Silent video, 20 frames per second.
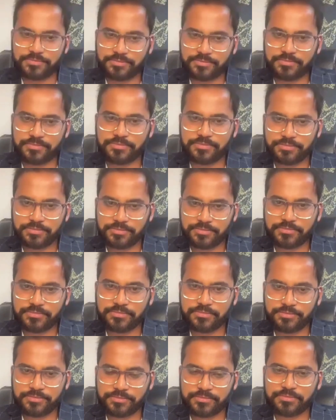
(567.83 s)
no set,
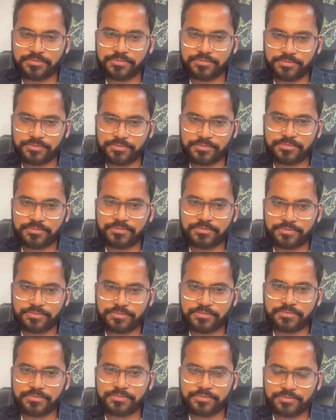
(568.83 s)
there was no,
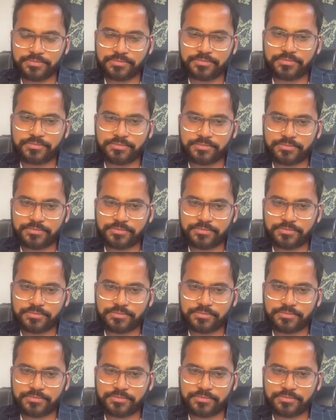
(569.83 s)
of course,